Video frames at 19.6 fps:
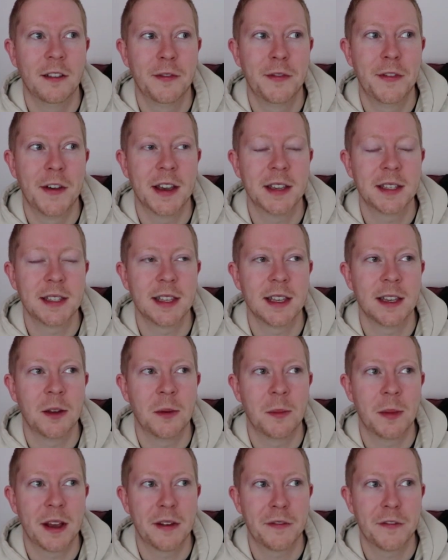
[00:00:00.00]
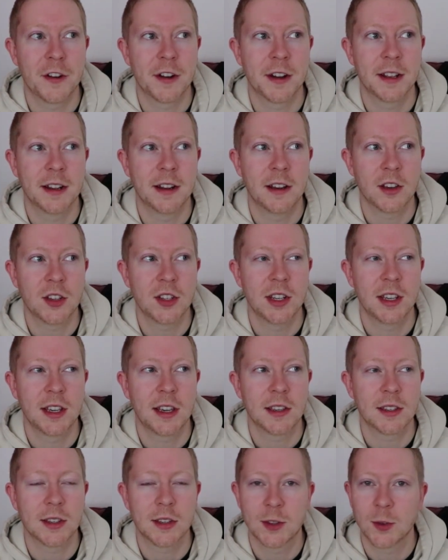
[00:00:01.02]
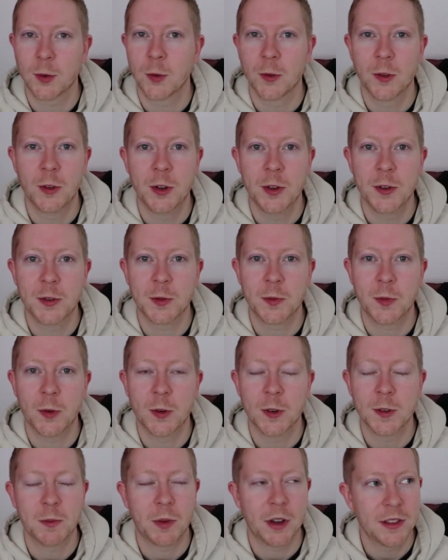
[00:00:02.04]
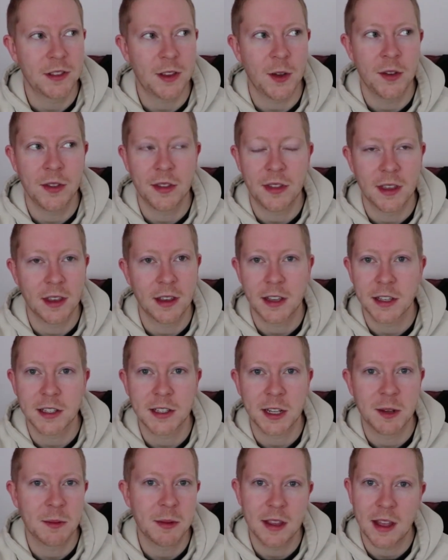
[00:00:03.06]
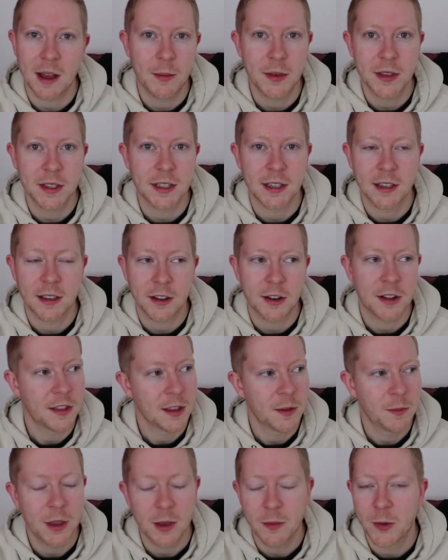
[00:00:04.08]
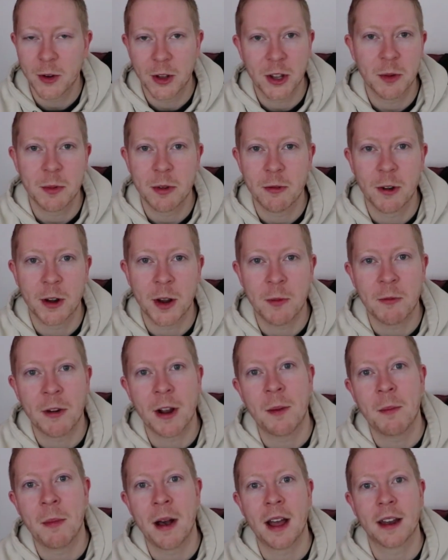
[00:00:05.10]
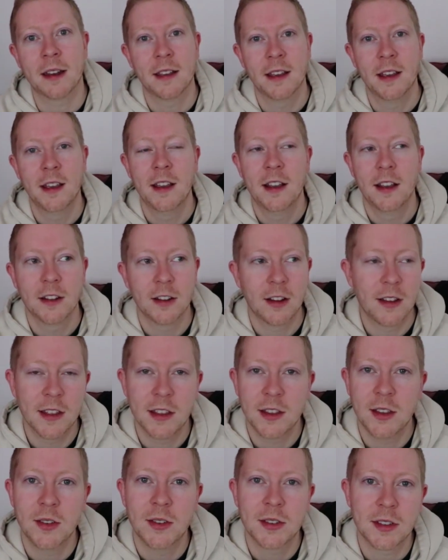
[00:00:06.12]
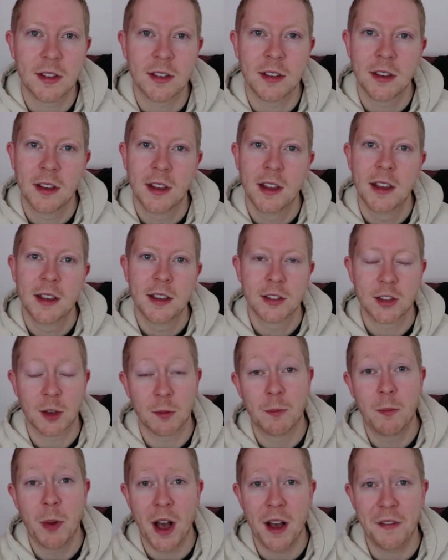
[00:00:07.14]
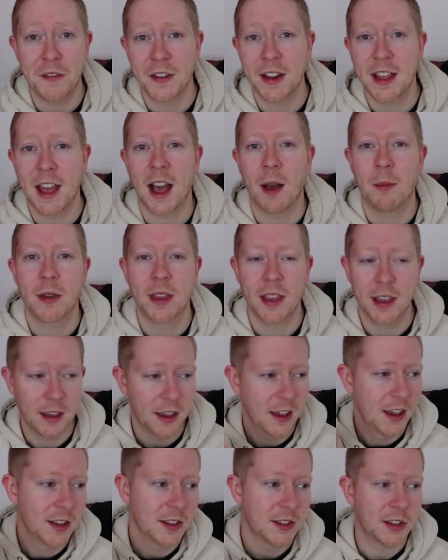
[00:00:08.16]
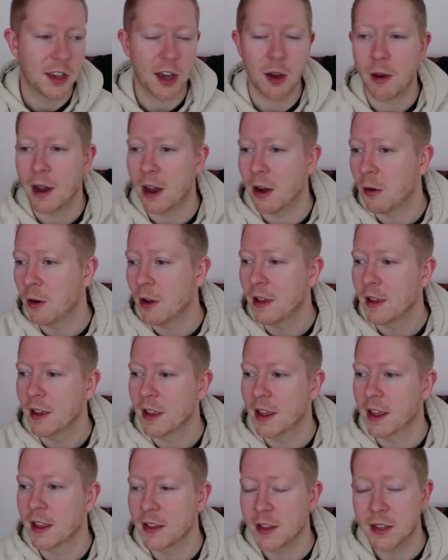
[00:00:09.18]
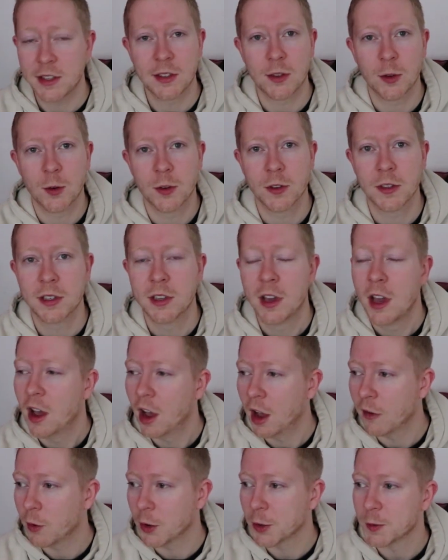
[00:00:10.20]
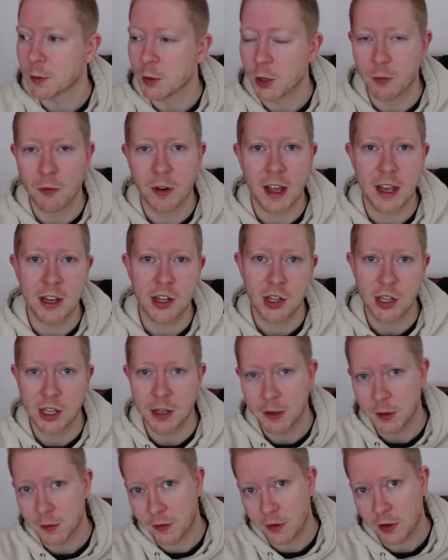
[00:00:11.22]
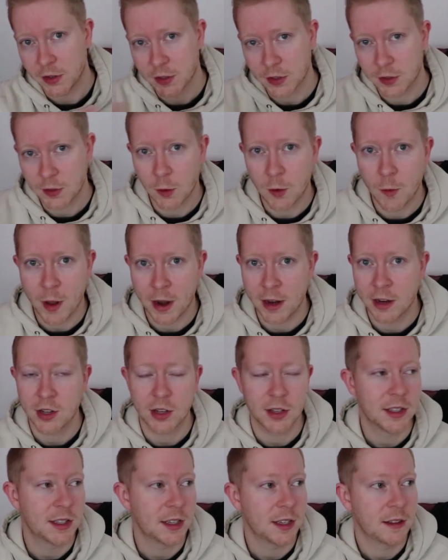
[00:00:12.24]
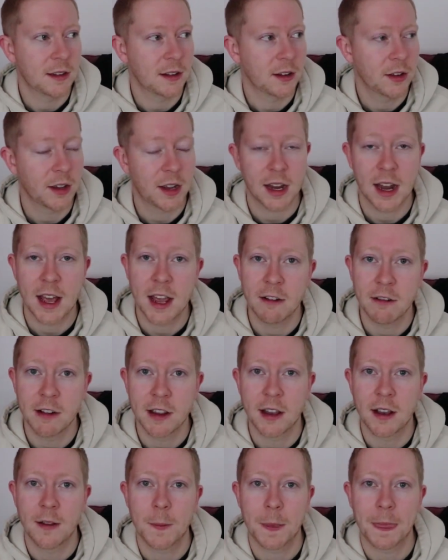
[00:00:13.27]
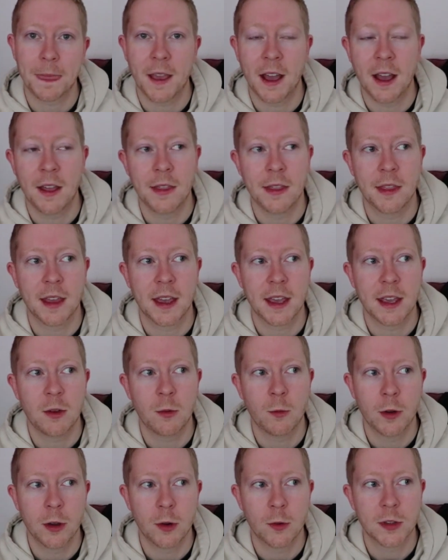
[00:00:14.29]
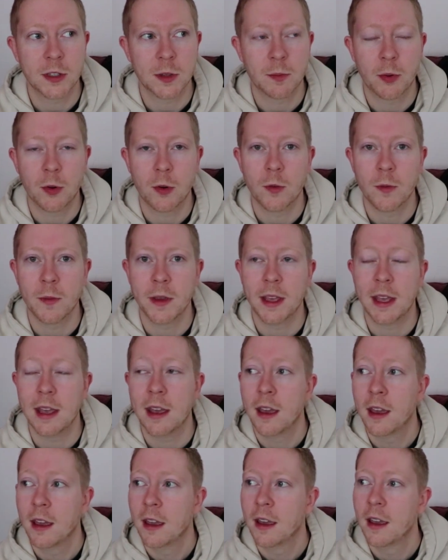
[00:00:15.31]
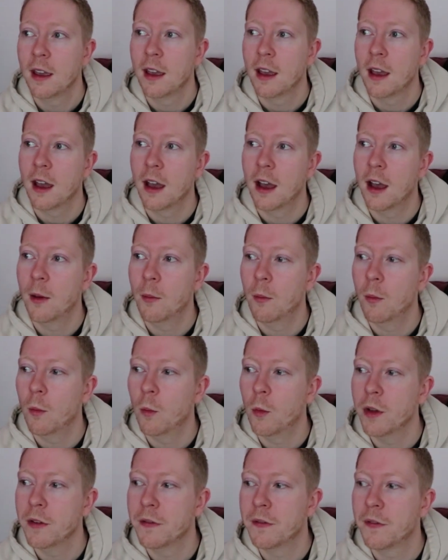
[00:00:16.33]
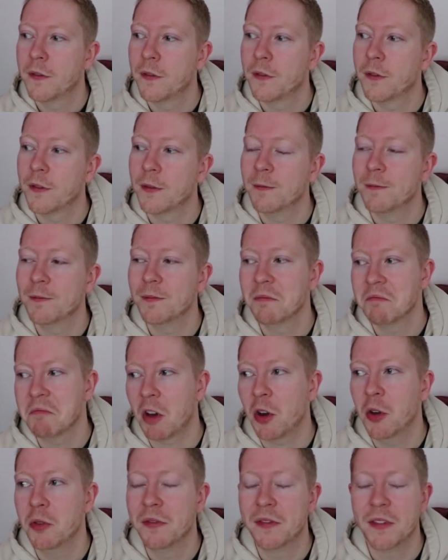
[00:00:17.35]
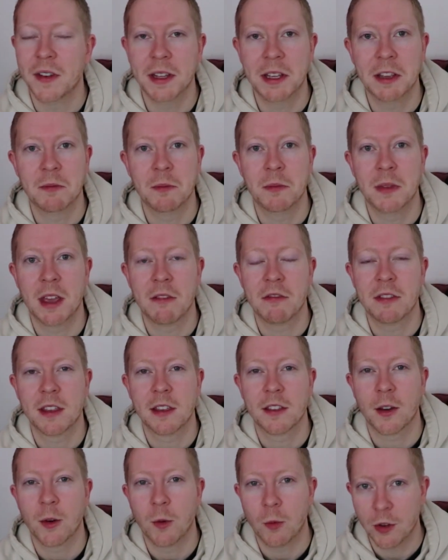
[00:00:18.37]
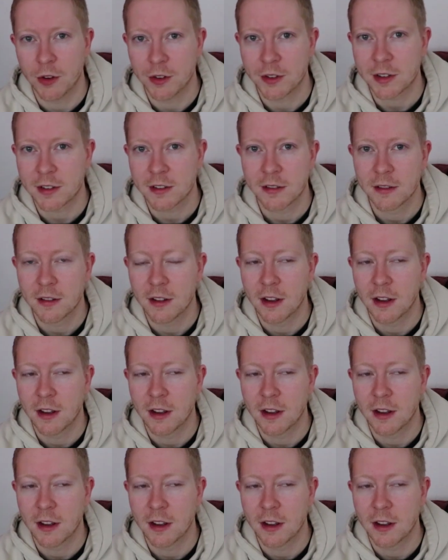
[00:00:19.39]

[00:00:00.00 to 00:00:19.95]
first thing on Black Friday last year because I saw all the news reports, but I don't think it's going to be that busy. I don't think people are going to be running around mad like they used to. So I'm perfectly happy to go out and hit these stores. I've got some good relationships with lots of store managers in the local area, and they will support me with hopefully giving me everything that I want.